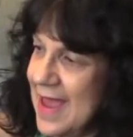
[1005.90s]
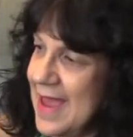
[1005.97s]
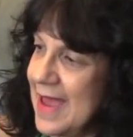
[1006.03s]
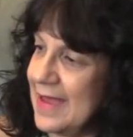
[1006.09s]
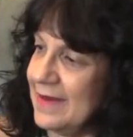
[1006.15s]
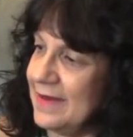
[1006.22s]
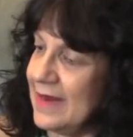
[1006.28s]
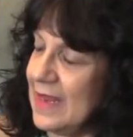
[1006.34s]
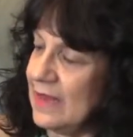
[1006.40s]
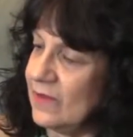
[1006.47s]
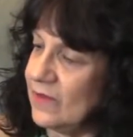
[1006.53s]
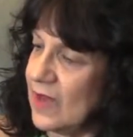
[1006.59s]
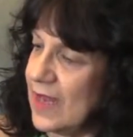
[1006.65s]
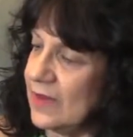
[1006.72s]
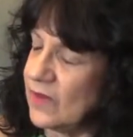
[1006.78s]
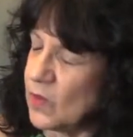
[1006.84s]
And
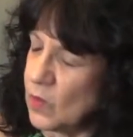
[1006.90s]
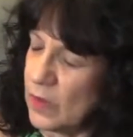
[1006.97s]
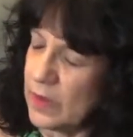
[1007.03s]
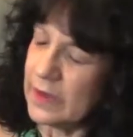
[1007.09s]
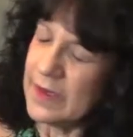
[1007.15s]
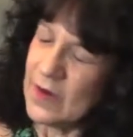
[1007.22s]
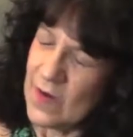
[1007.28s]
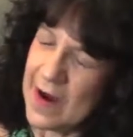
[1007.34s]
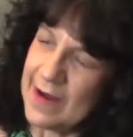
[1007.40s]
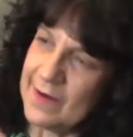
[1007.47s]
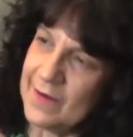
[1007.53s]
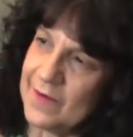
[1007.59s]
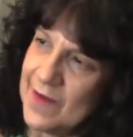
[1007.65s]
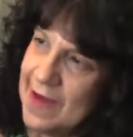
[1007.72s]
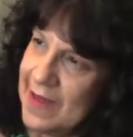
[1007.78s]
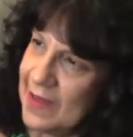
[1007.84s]
it's a really
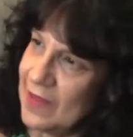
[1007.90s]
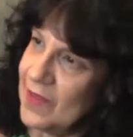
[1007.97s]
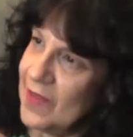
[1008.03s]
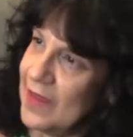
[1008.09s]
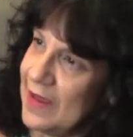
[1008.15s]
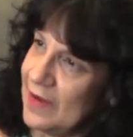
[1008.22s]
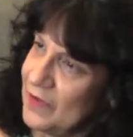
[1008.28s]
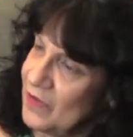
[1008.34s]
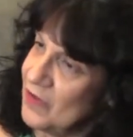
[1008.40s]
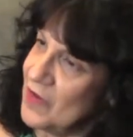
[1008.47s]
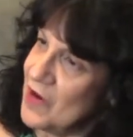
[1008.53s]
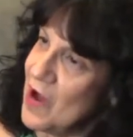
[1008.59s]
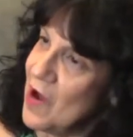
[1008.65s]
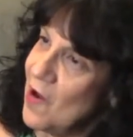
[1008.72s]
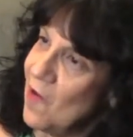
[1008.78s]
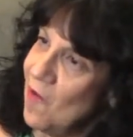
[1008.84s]
gratifying thing to
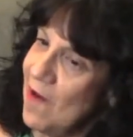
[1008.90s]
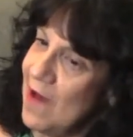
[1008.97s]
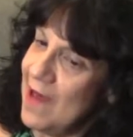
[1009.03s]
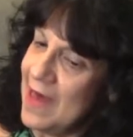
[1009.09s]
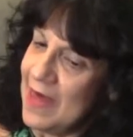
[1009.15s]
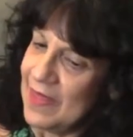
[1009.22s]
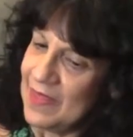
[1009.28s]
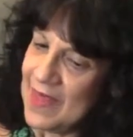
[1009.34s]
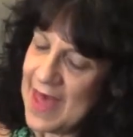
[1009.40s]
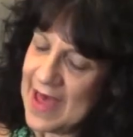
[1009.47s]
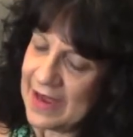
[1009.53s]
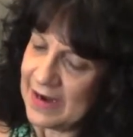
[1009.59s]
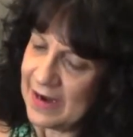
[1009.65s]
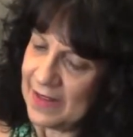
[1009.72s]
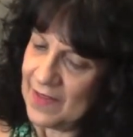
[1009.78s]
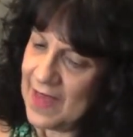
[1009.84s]
know that